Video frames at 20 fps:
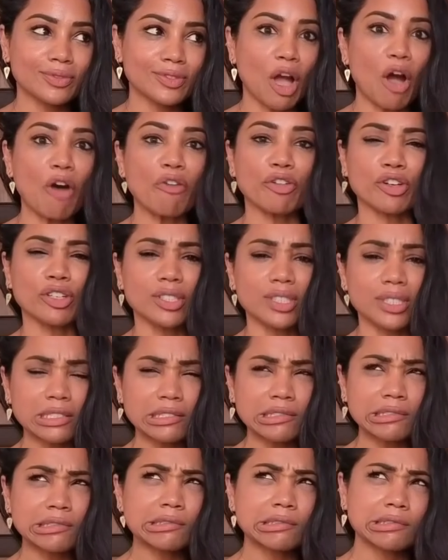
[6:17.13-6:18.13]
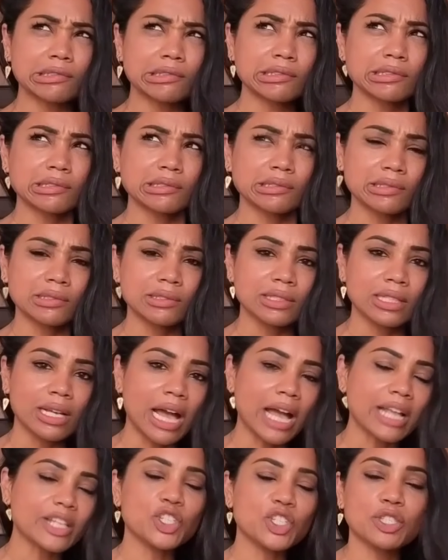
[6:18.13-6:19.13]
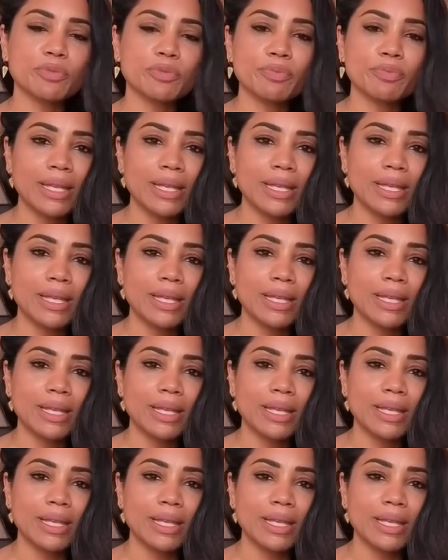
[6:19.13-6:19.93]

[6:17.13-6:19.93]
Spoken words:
covered. I just made that up, by the way.